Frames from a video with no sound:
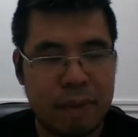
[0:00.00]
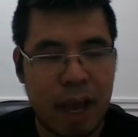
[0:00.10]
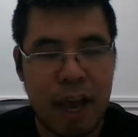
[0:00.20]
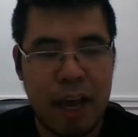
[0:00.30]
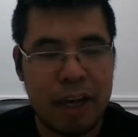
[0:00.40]

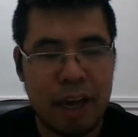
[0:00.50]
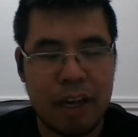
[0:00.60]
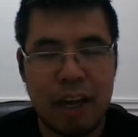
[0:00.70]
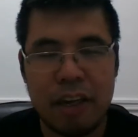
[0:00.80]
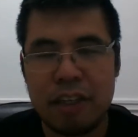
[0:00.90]

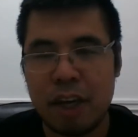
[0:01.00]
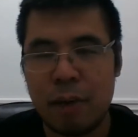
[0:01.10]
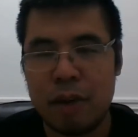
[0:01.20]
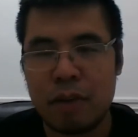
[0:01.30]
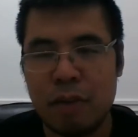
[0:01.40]
Any
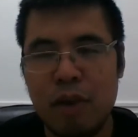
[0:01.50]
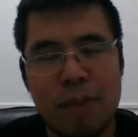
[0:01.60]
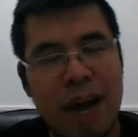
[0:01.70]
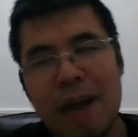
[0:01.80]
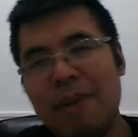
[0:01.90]
takeaways from you?
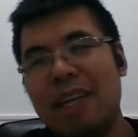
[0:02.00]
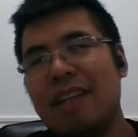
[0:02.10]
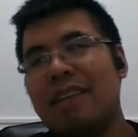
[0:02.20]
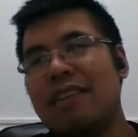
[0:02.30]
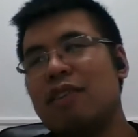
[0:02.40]
But I
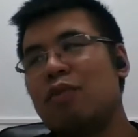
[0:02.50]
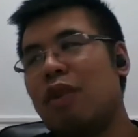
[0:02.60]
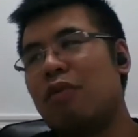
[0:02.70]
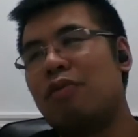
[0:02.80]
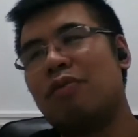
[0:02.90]
mean, this is
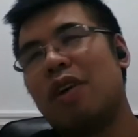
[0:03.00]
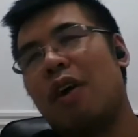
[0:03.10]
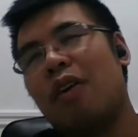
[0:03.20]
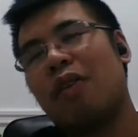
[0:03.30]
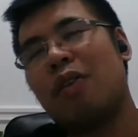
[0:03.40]
what we
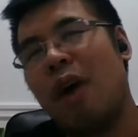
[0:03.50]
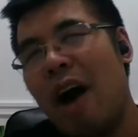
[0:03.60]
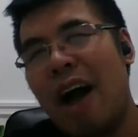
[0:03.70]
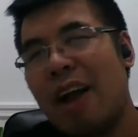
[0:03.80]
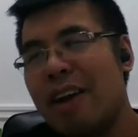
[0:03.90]
all
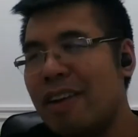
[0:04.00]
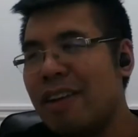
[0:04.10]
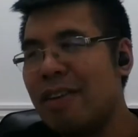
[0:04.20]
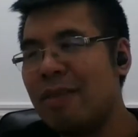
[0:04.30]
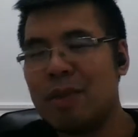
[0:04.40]
thought
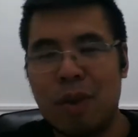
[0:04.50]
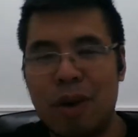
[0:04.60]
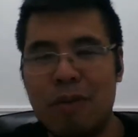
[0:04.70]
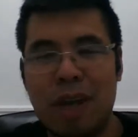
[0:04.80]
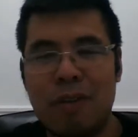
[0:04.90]
was sort
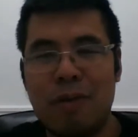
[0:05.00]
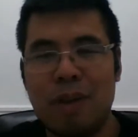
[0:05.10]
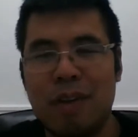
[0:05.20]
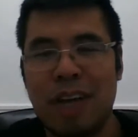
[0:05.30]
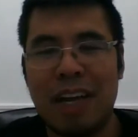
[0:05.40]
of,
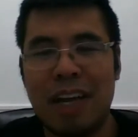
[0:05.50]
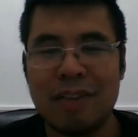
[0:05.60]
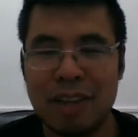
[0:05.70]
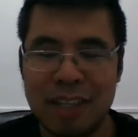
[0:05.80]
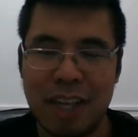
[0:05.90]
without getting
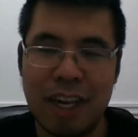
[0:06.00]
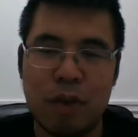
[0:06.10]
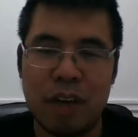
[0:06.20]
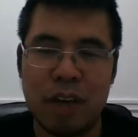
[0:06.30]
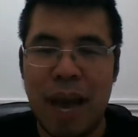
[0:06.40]
into the
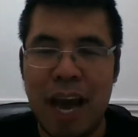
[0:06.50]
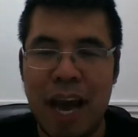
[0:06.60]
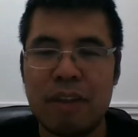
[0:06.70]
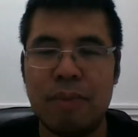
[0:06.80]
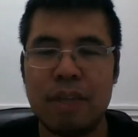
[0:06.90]
nitty-gritty
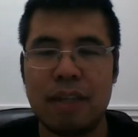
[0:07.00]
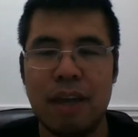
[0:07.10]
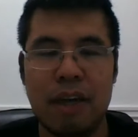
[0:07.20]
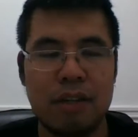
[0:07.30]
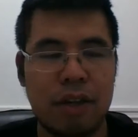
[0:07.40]
math. But
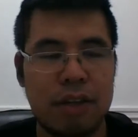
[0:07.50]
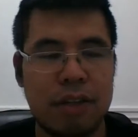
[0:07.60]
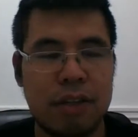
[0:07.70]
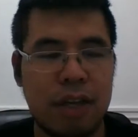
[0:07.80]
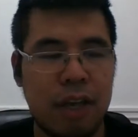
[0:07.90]
it's good to
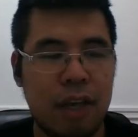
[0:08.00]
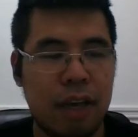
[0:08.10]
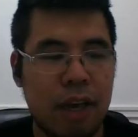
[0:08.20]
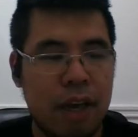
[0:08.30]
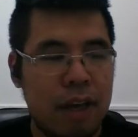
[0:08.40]
see
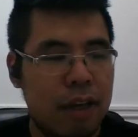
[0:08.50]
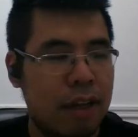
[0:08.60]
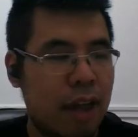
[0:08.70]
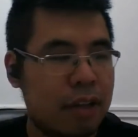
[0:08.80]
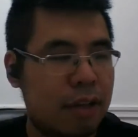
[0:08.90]

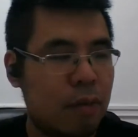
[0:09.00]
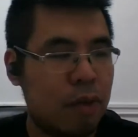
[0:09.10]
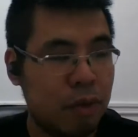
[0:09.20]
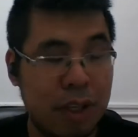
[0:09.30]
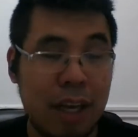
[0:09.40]
that someone
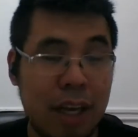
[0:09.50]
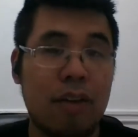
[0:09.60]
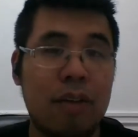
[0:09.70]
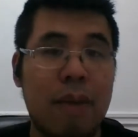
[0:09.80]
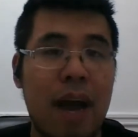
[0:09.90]
who did all
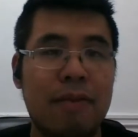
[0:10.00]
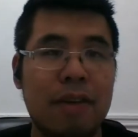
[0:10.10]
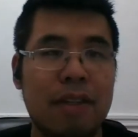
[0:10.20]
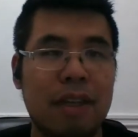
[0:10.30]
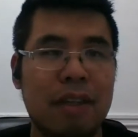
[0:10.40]
the math
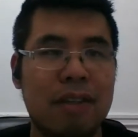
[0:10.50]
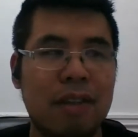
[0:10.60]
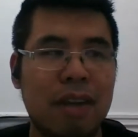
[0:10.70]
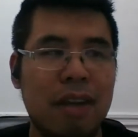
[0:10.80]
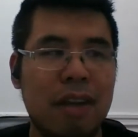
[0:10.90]

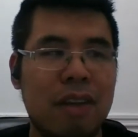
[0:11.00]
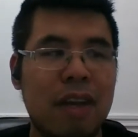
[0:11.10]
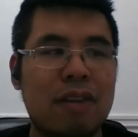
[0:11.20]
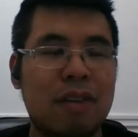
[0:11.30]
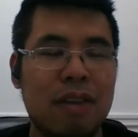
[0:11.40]

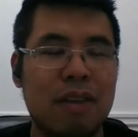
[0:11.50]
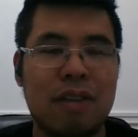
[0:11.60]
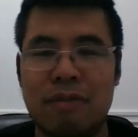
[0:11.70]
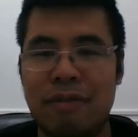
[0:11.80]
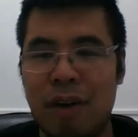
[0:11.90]
thinks this
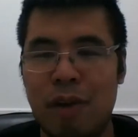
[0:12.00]
is very